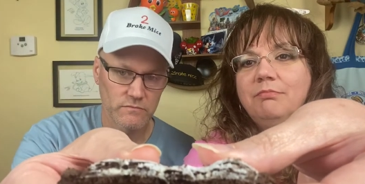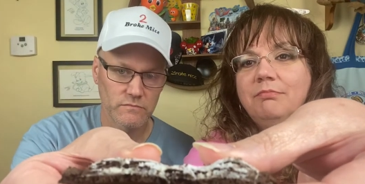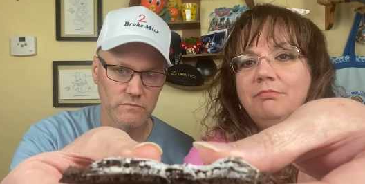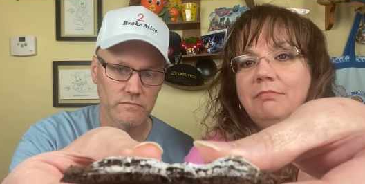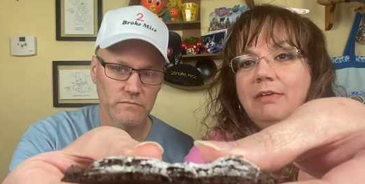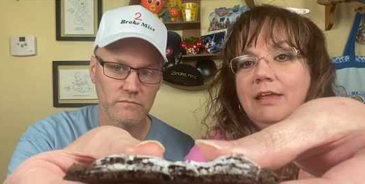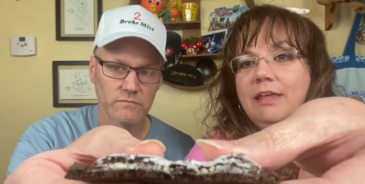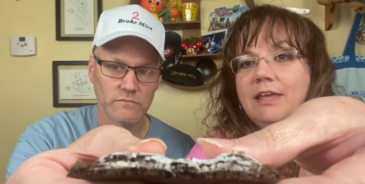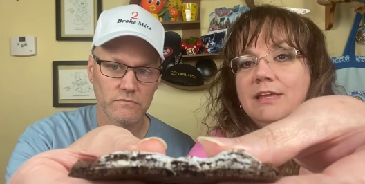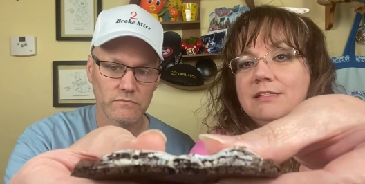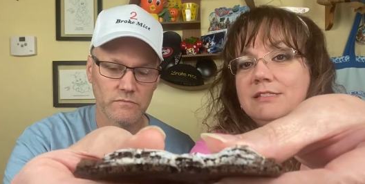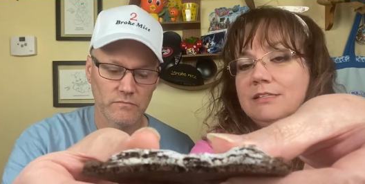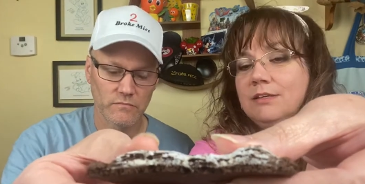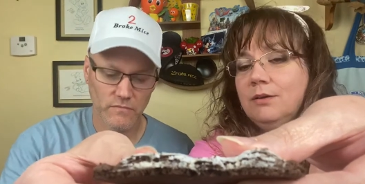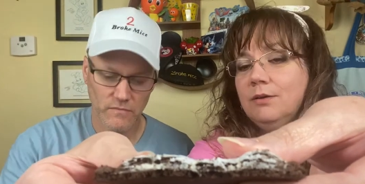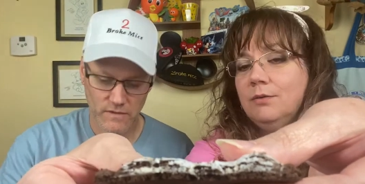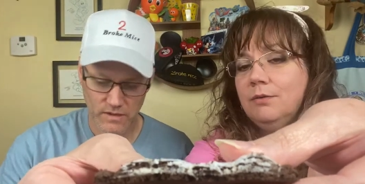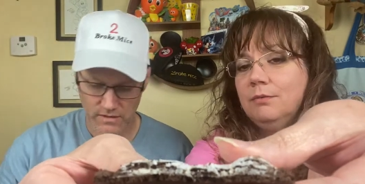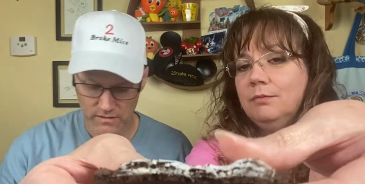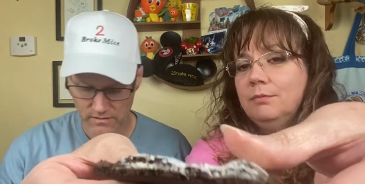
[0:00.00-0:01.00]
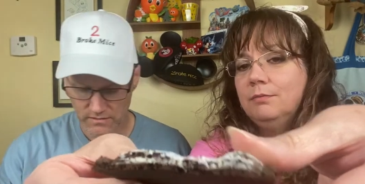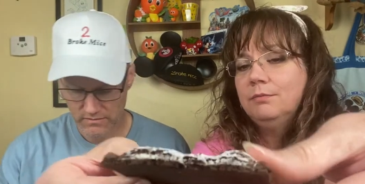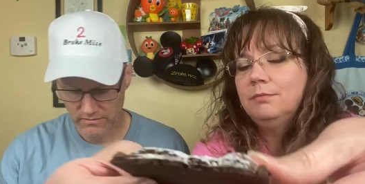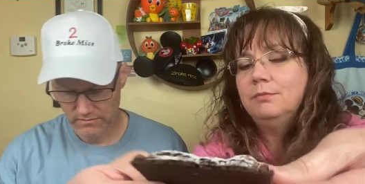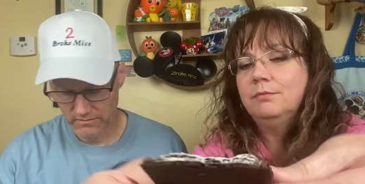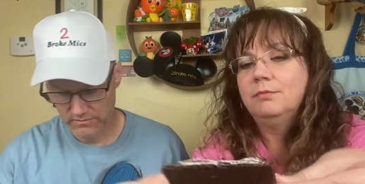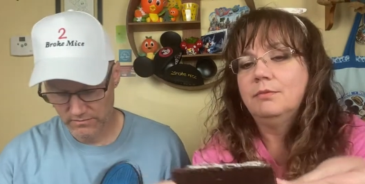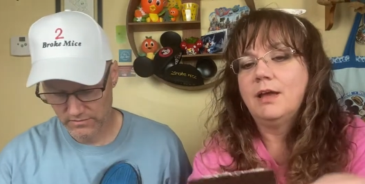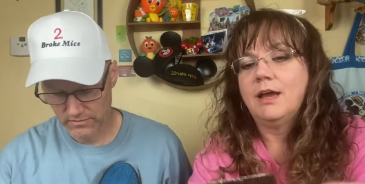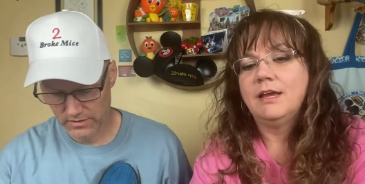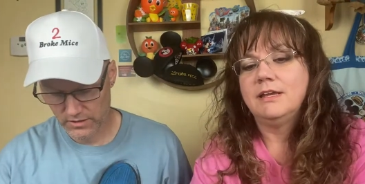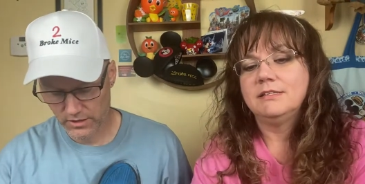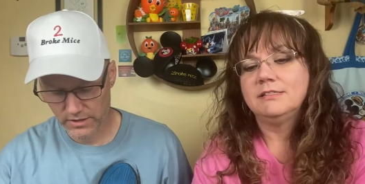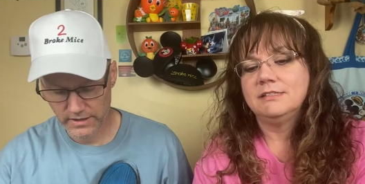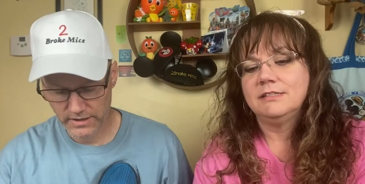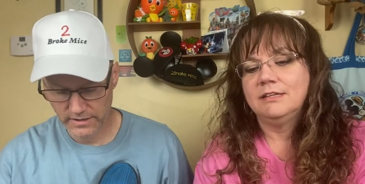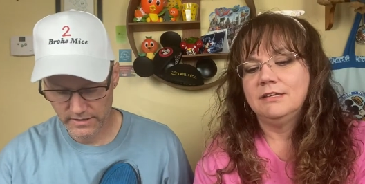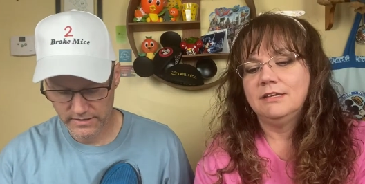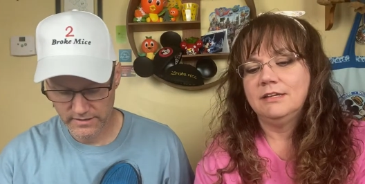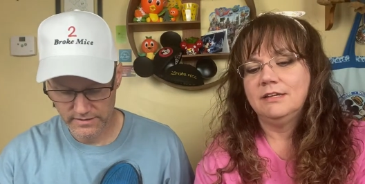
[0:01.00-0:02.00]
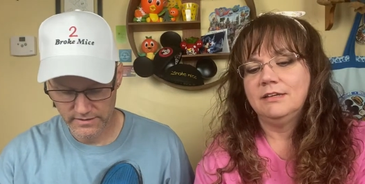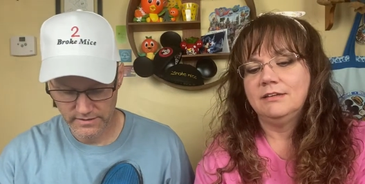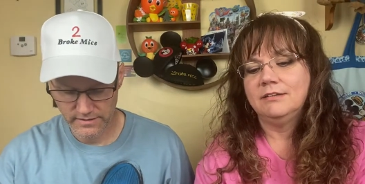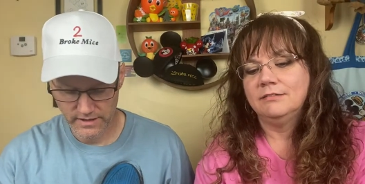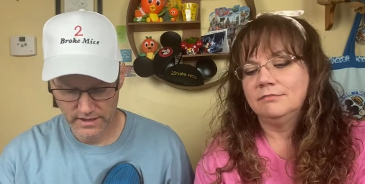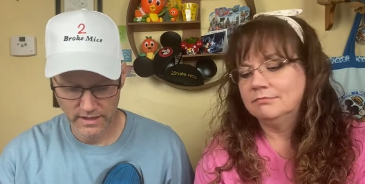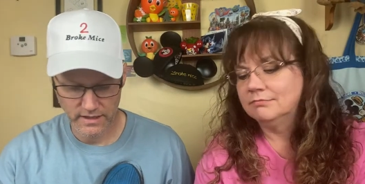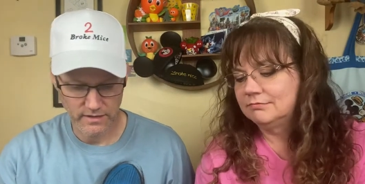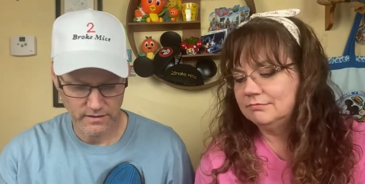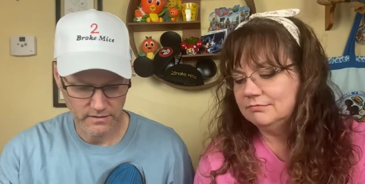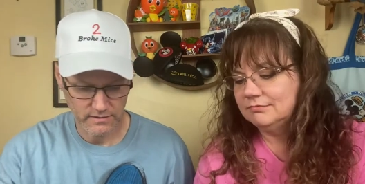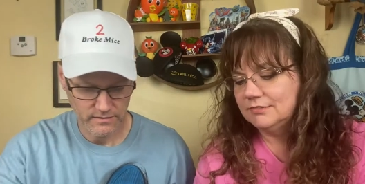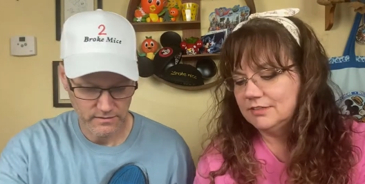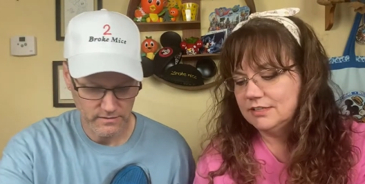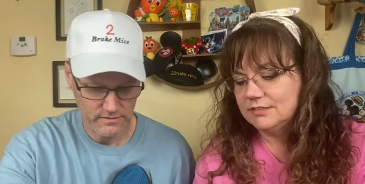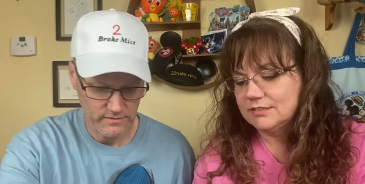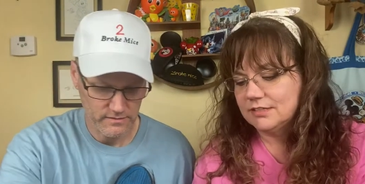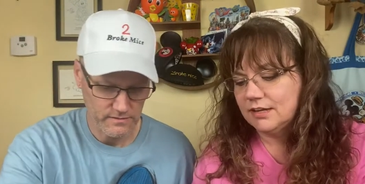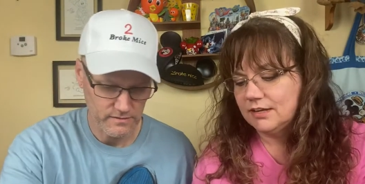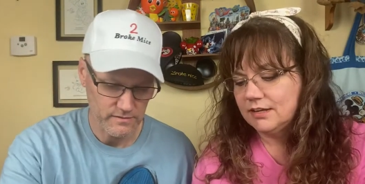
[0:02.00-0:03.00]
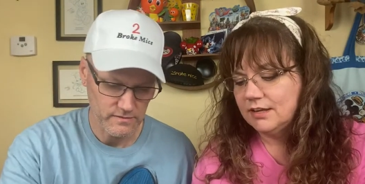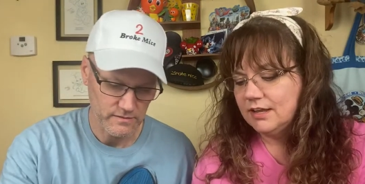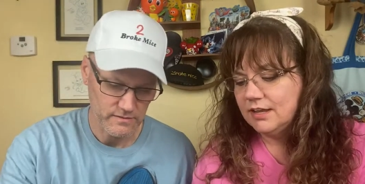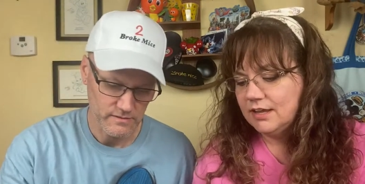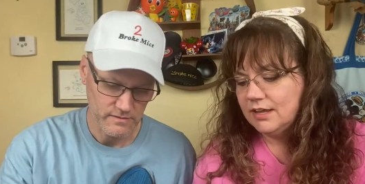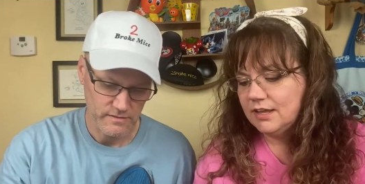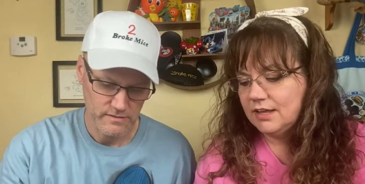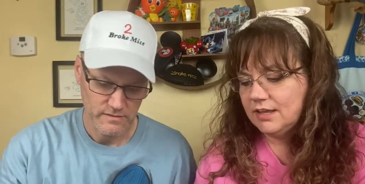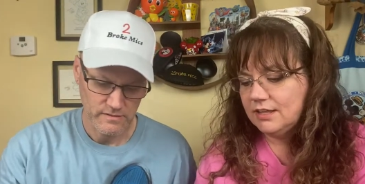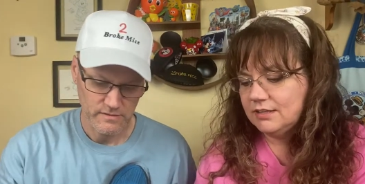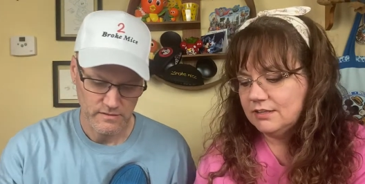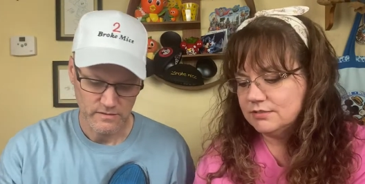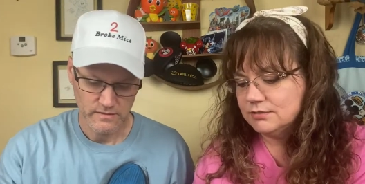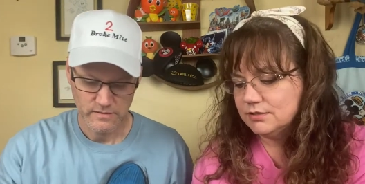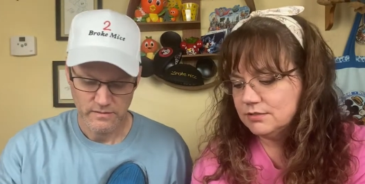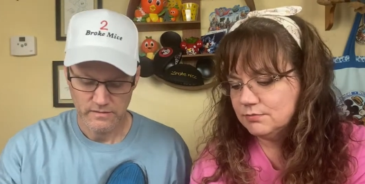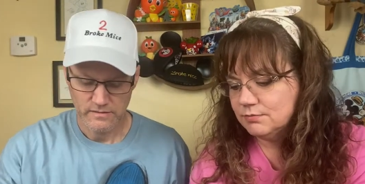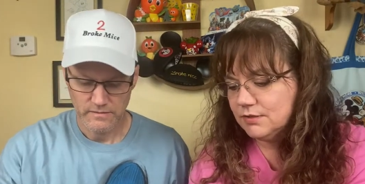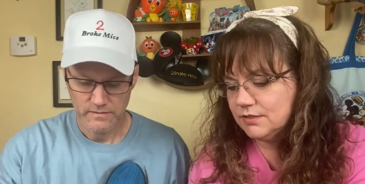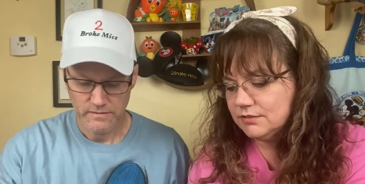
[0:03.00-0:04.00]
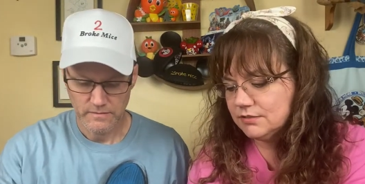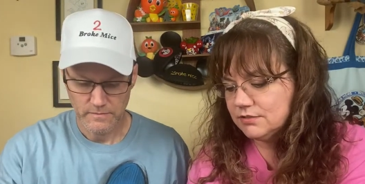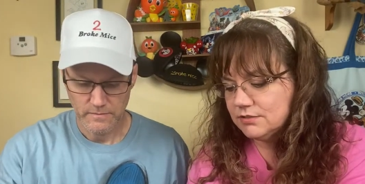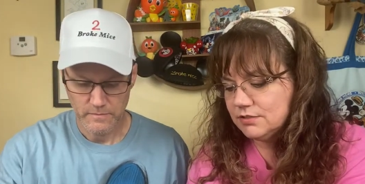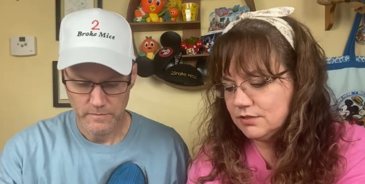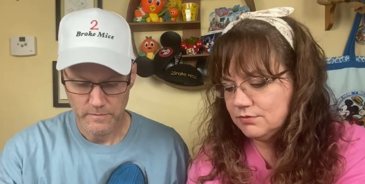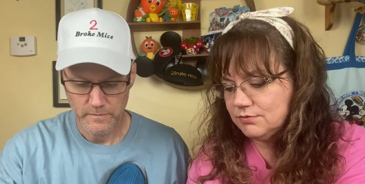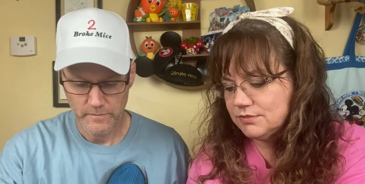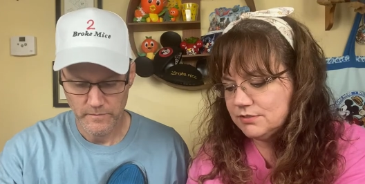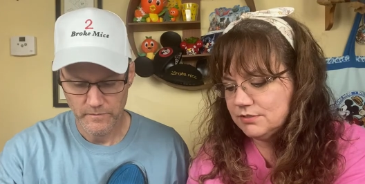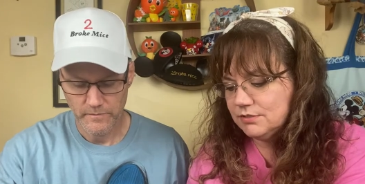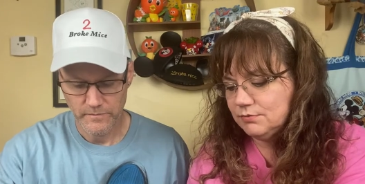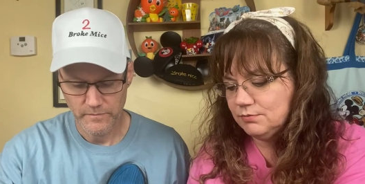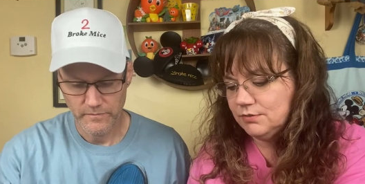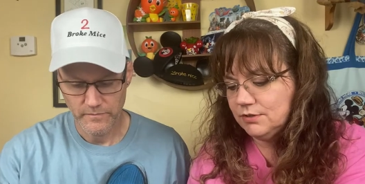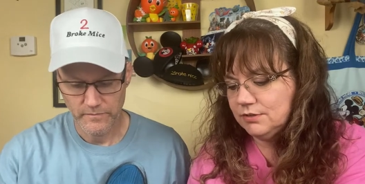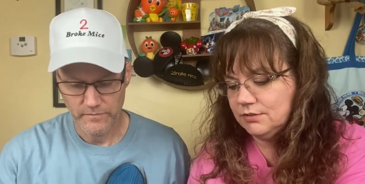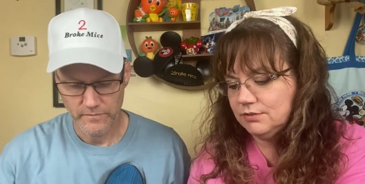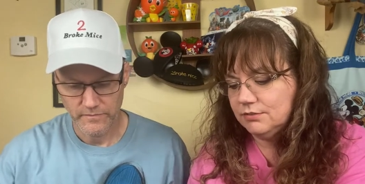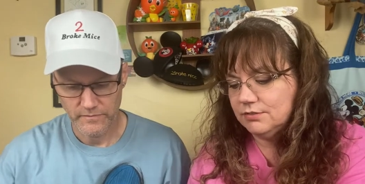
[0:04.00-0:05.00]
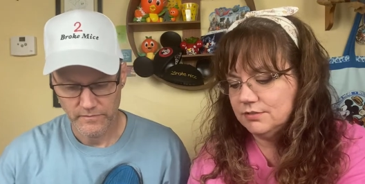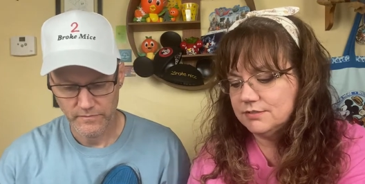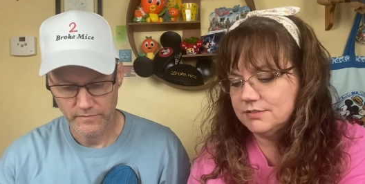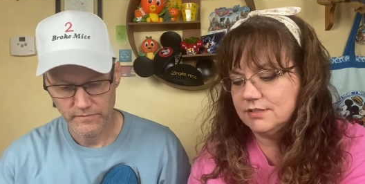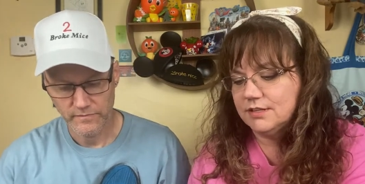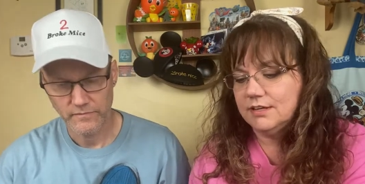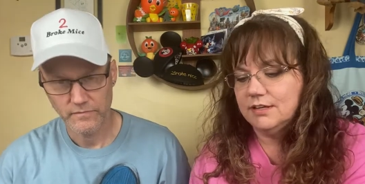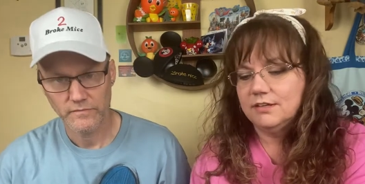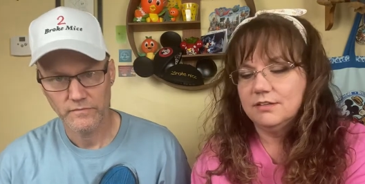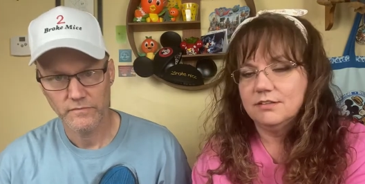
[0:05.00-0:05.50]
Speaker 1: I guess a uh, icing yeah. inside. And this is what the toasted one looks like.